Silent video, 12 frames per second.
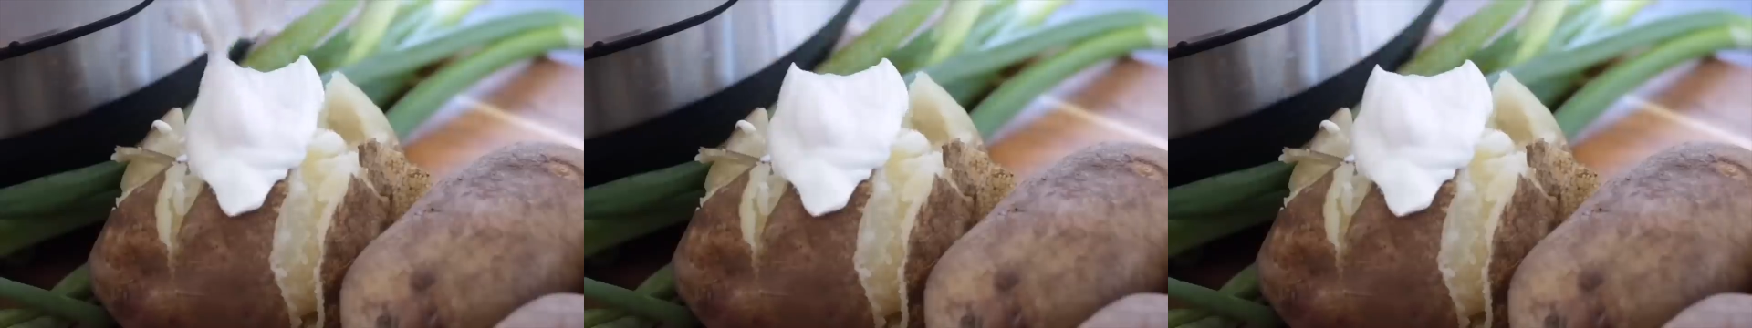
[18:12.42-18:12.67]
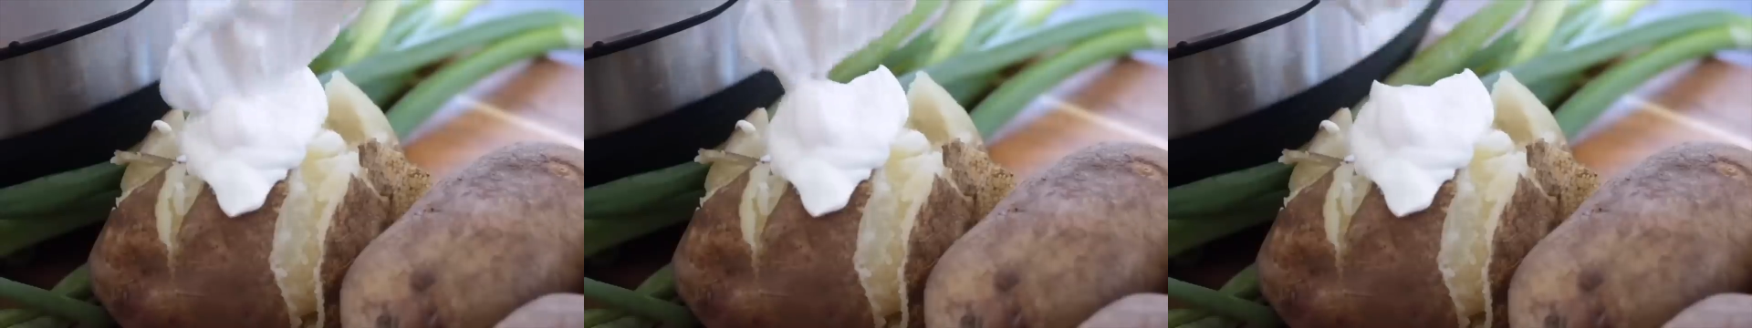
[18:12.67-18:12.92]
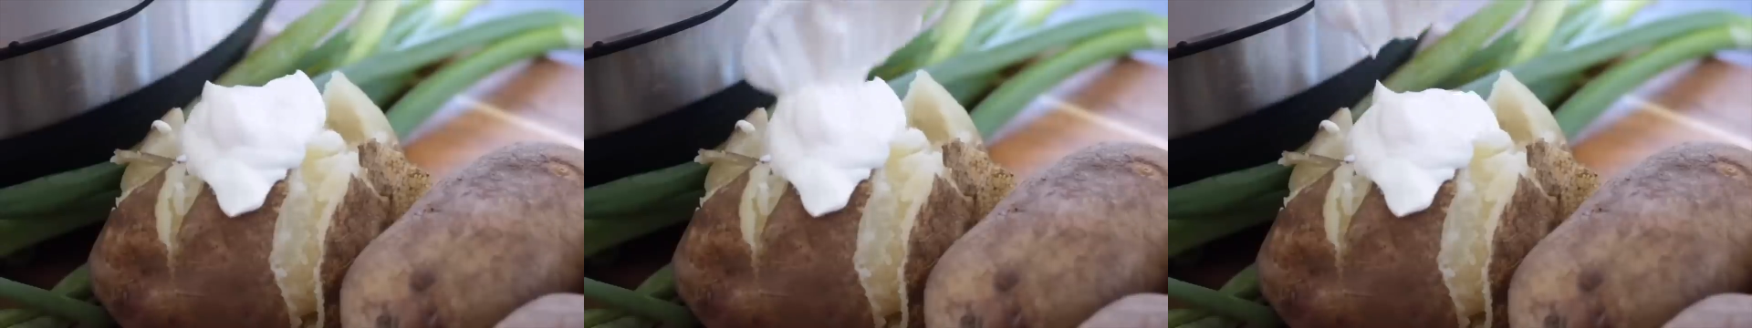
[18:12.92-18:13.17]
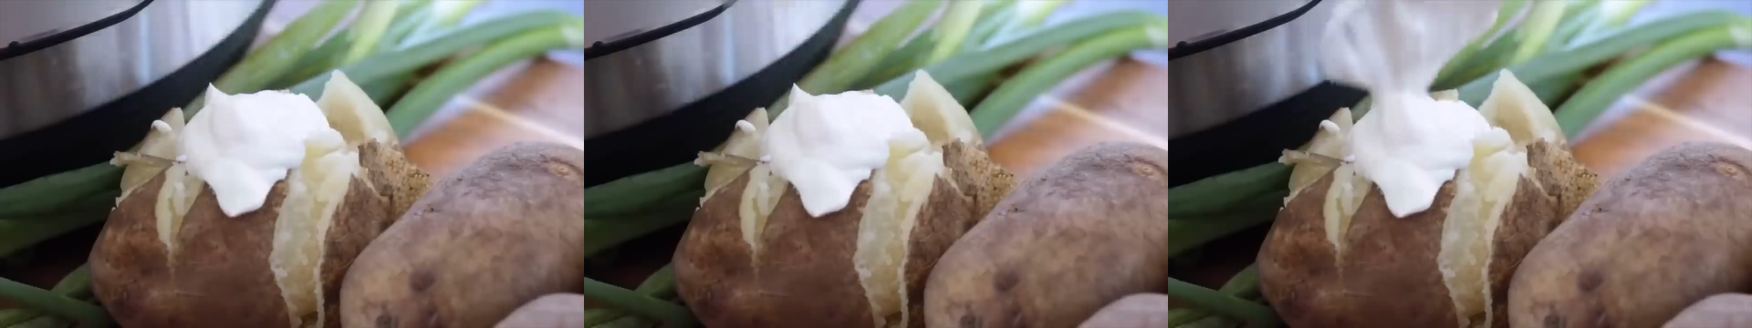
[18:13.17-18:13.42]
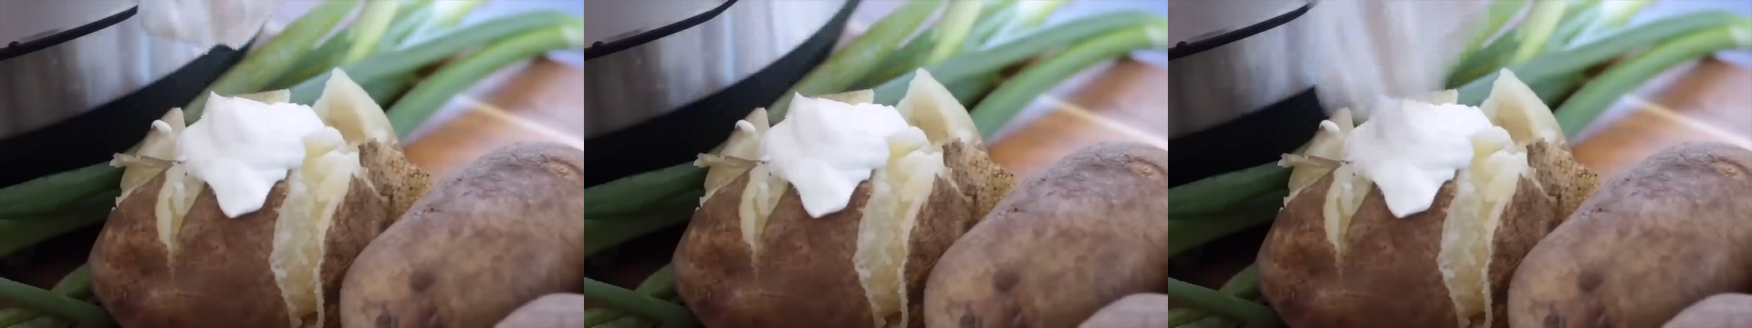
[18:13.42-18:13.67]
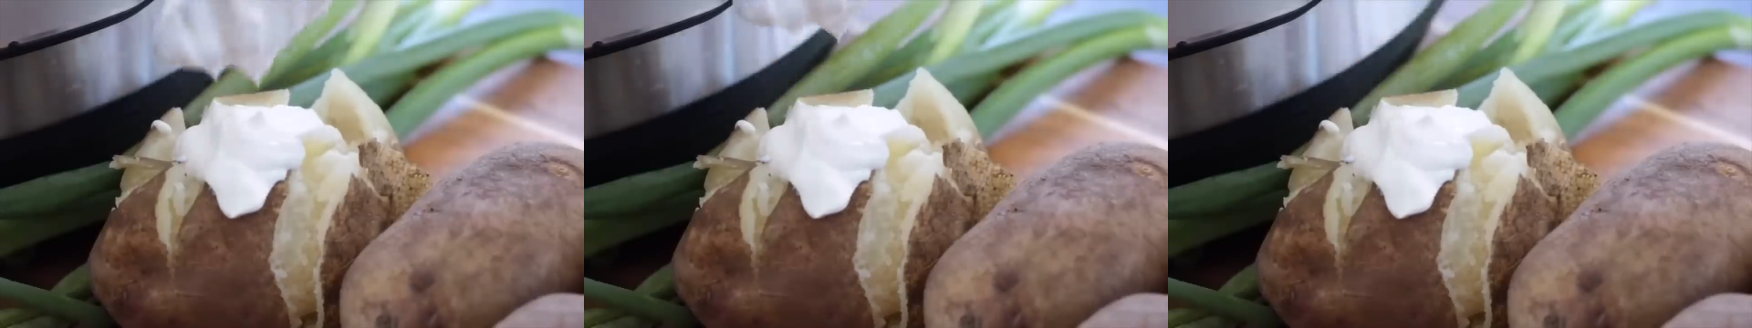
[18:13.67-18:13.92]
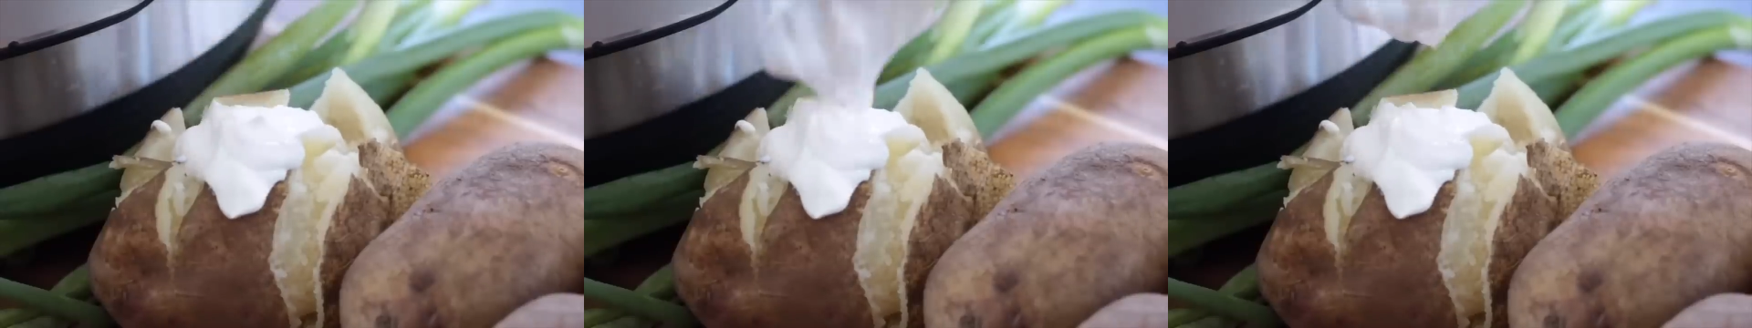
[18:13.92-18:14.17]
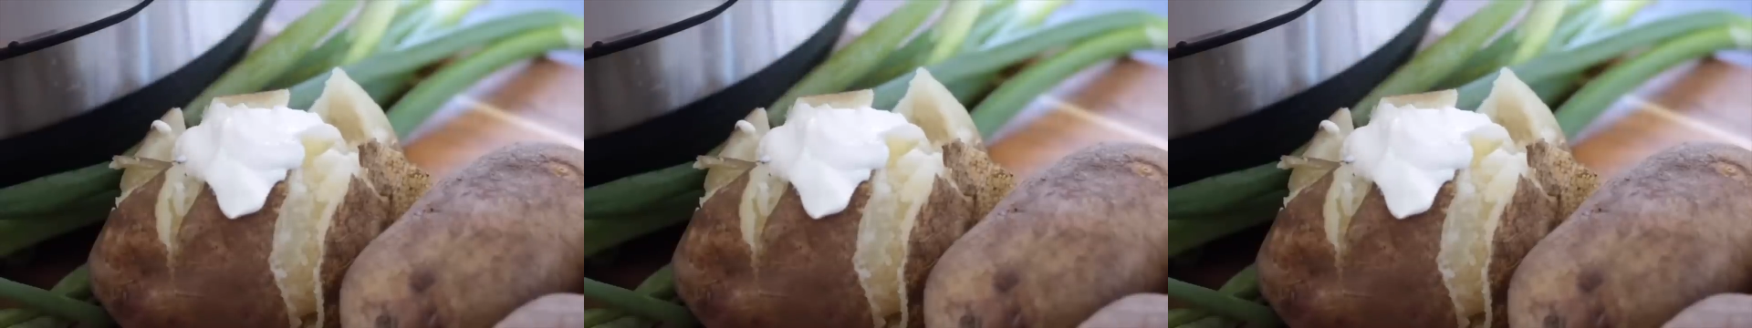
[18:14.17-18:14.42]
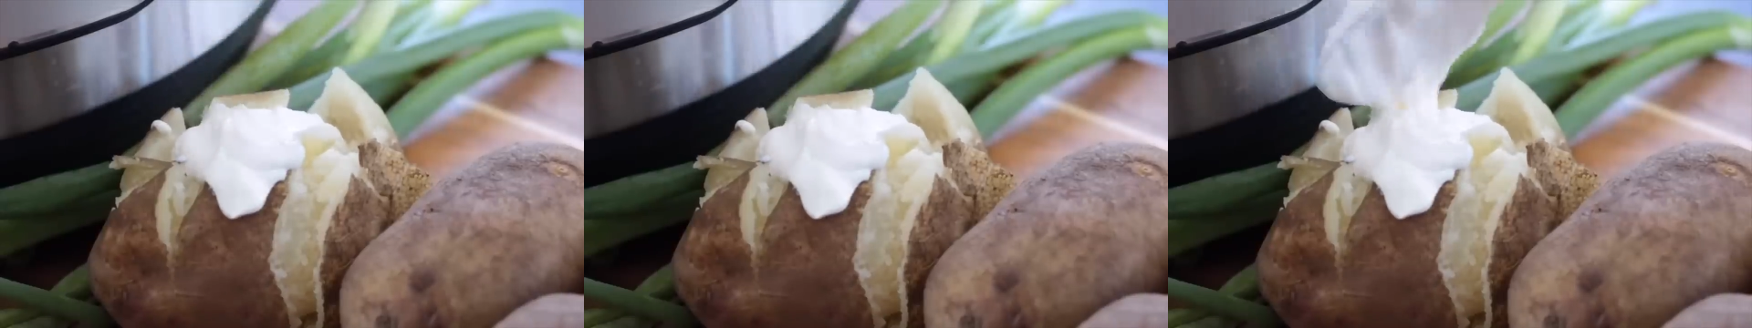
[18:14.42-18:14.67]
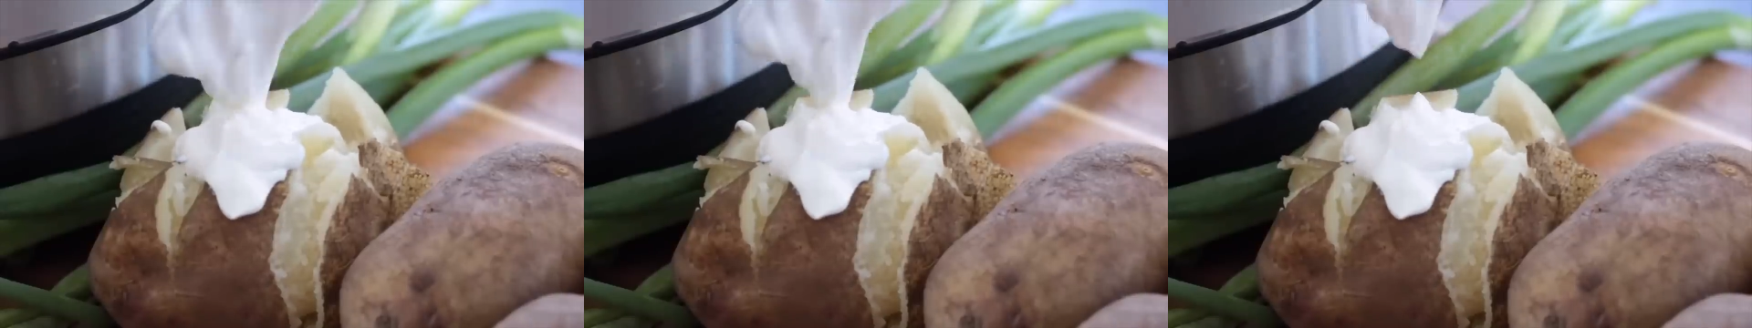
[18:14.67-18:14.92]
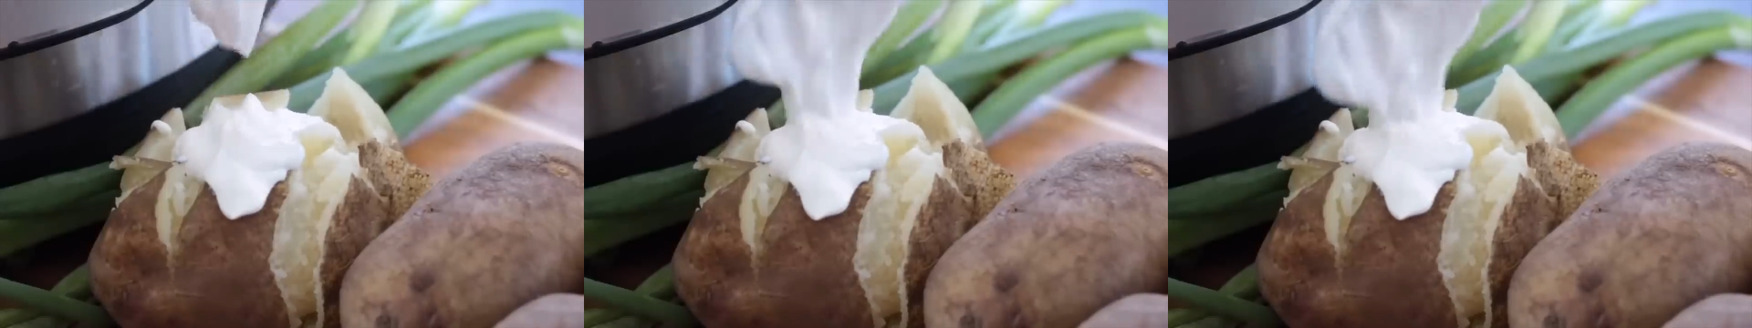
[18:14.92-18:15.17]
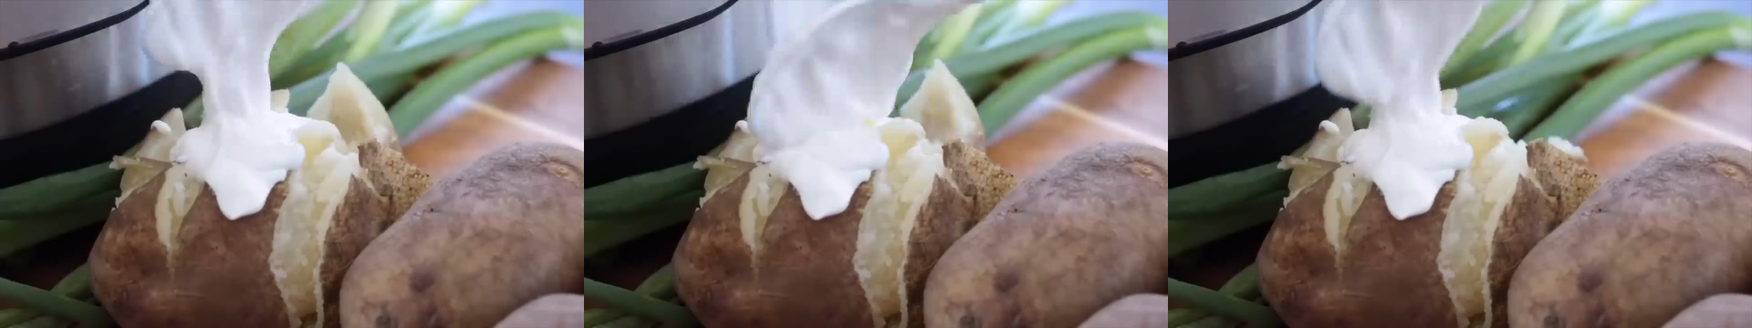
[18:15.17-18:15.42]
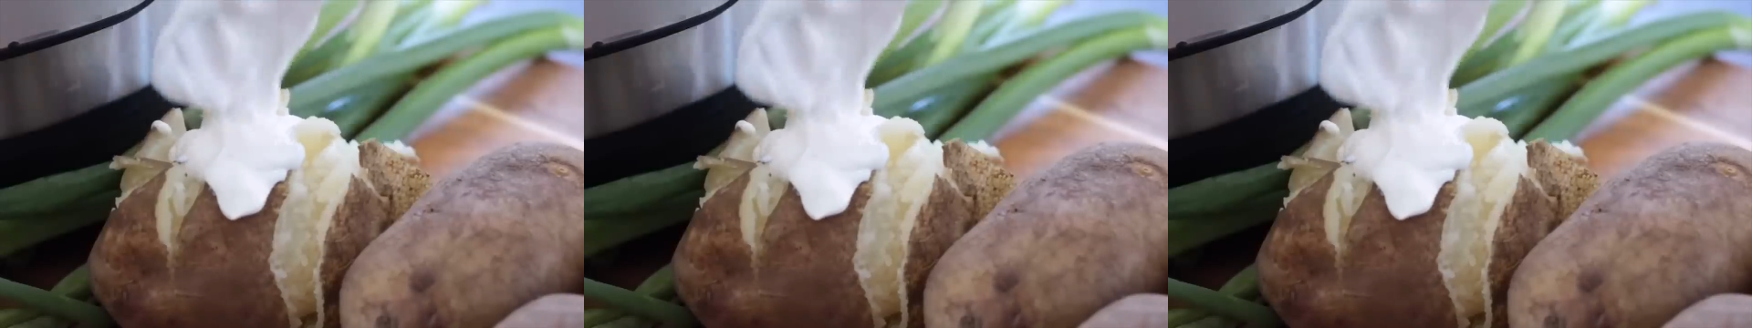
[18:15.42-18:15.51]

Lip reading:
(no speaker visible)